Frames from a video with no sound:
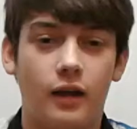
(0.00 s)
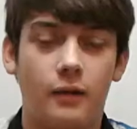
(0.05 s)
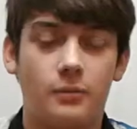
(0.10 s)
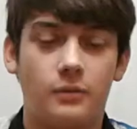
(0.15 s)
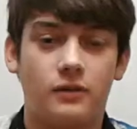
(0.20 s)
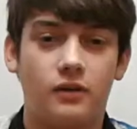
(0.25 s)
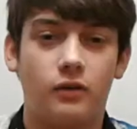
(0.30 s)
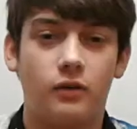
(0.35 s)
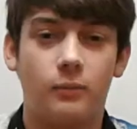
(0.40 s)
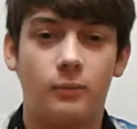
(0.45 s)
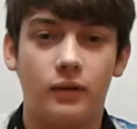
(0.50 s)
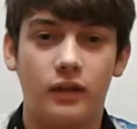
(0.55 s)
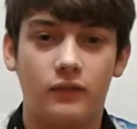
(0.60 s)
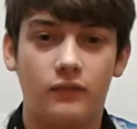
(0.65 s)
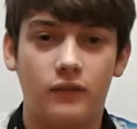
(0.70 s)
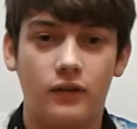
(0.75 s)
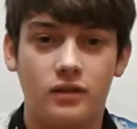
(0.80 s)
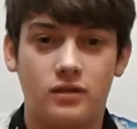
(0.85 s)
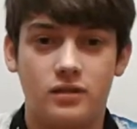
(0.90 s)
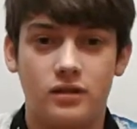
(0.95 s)
Episode of Big
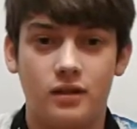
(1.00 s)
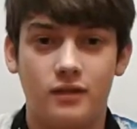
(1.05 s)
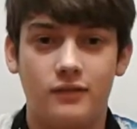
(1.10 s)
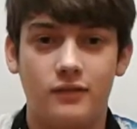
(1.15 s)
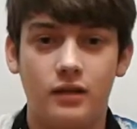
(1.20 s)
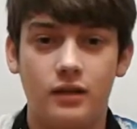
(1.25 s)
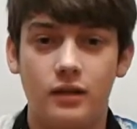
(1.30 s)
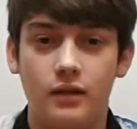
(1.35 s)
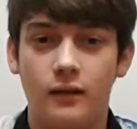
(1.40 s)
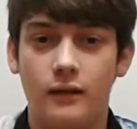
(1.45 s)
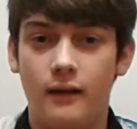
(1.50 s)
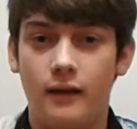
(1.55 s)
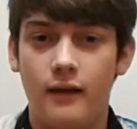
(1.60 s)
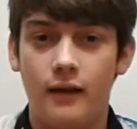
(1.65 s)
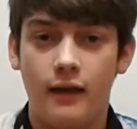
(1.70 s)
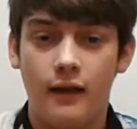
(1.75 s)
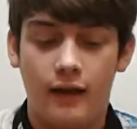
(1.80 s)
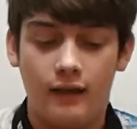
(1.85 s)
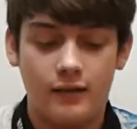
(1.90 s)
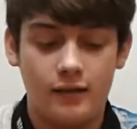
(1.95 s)
Fish TV,
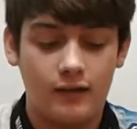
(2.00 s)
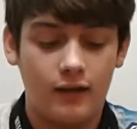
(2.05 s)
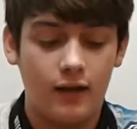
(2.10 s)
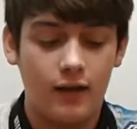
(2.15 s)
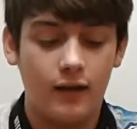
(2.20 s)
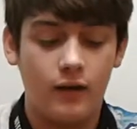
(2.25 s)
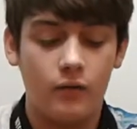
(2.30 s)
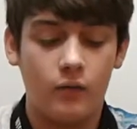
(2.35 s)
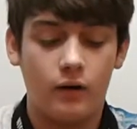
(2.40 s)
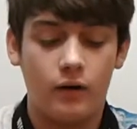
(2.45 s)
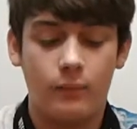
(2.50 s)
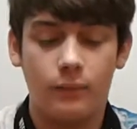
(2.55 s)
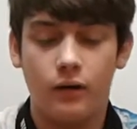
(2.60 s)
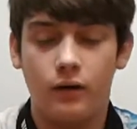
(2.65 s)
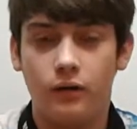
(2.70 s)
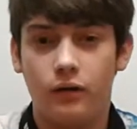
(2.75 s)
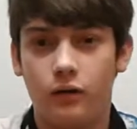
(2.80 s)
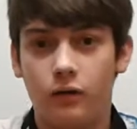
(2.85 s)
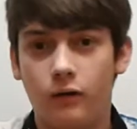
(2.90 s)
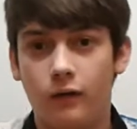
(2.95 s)
and today what I'm
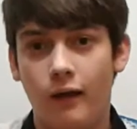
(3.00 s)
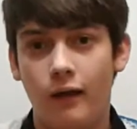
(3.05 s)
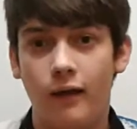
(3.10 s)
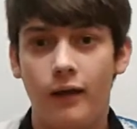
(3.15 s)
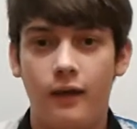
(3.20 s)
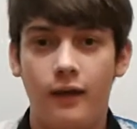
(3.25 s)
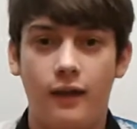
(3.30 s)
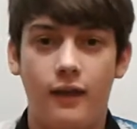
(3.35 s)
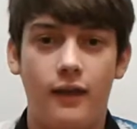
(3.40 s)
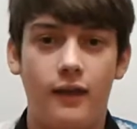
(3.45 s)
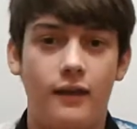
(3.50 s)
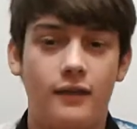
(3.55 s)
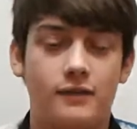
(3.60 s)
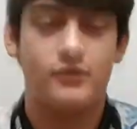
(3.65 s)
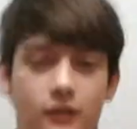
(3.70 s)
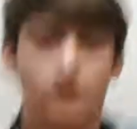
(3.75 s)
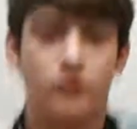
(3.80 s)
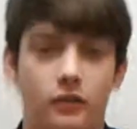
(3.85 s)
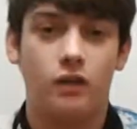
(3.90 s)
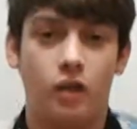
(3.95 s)
going to do is
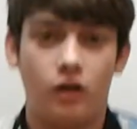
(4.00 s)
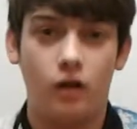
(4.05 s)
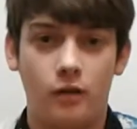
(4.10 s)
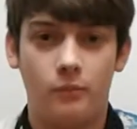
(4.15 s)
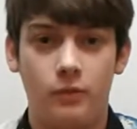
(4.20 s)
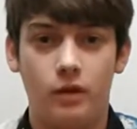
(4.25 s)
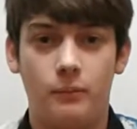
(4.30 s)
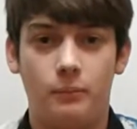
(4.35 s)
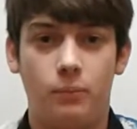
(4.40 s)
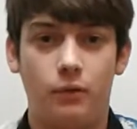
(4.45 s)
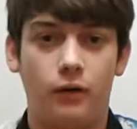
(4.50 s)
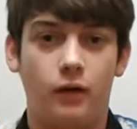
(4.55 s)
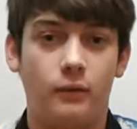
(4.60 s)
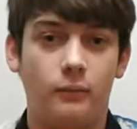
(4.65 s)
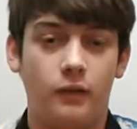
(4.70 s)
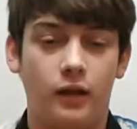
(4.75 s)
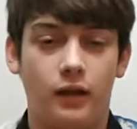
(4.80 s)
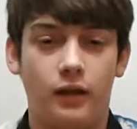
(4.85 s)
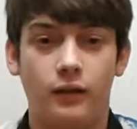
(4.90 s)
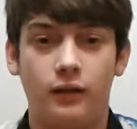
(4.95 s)
a tournament prep
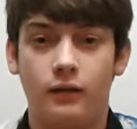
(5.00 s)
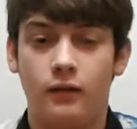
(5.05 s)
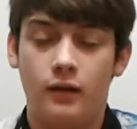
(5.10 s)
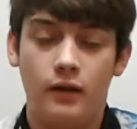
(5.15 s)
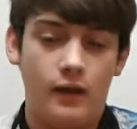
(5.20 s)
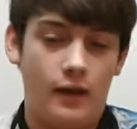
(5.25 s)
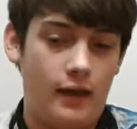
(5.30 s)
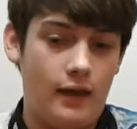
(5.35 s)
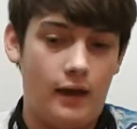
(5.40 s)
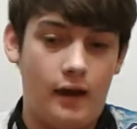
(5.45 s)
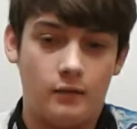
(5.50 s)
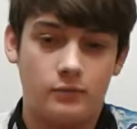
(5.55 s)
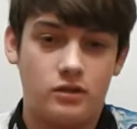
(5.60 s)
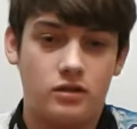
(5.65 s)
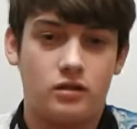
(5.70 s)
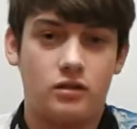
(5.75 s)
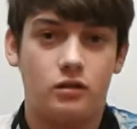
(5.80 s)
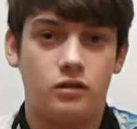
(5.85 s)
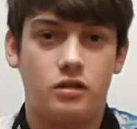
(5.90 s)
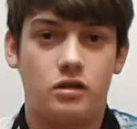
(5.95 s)
day, and I'm
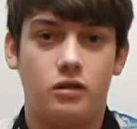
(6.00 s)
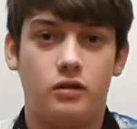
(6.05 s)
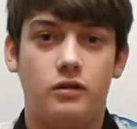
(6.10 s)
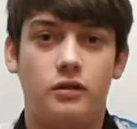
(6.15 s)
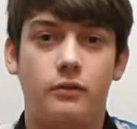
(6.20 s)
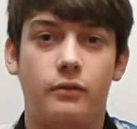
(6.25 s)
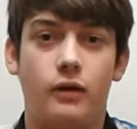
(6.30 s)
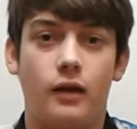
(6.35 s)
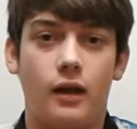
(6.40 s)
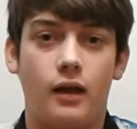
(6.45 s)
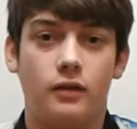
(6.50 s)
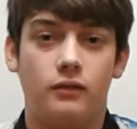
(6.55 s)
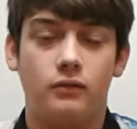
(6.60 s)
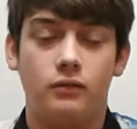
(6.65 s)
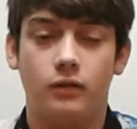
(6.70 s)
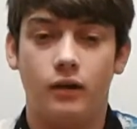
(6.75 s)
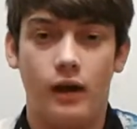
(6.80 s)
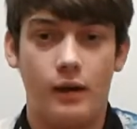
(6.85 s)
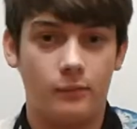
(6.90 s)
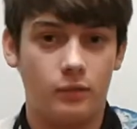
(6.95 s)
just going to show you what
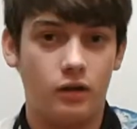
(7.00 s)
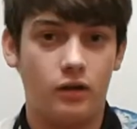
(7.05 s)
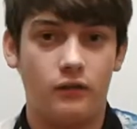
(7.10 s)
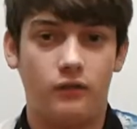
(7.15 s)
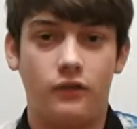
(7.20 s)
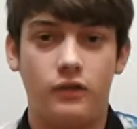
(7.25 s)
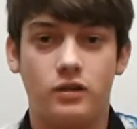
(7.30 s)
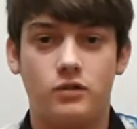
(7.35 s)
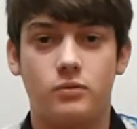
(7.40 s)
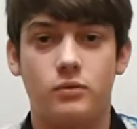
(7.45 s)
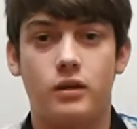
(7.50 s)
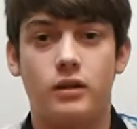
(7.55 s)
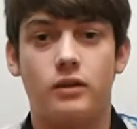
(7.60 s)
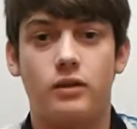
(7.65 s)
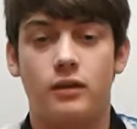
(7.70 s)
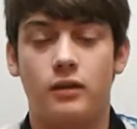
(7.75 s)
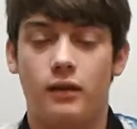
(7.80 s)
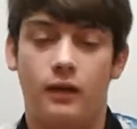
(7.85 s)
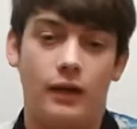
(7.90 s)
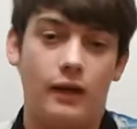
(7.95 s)
I'm going to fish with
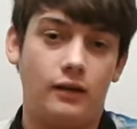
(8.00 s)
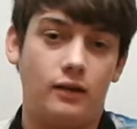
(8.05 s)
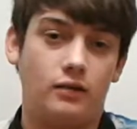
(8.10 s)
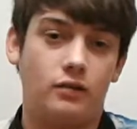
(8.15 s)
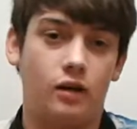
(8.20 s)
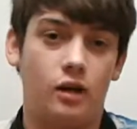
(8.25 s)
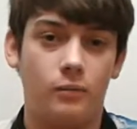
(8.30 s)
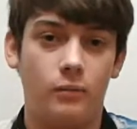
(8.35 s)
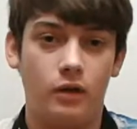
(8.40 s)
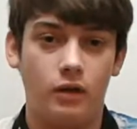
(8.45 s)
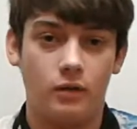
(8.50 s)
at the tournament